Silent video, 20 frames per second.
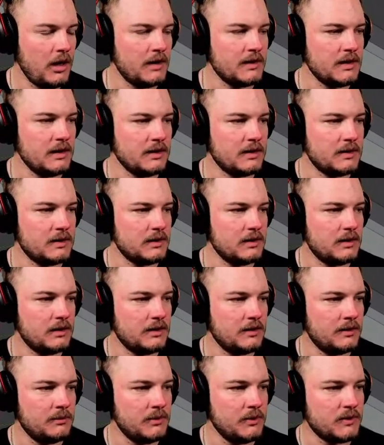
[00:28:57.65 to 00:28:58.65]
it
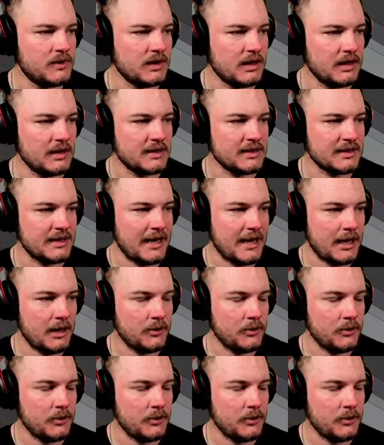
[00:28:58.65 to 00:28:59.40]
the music is loud,